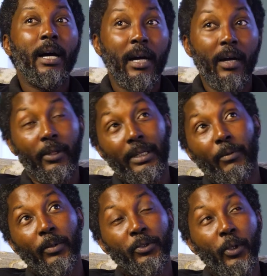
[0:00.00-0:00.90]

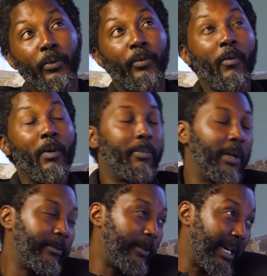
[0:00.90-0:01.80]
Another was sold for $1.5
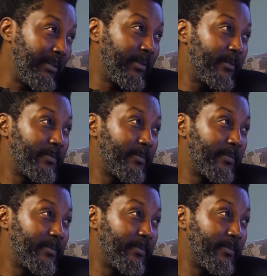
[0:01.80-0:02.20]
million.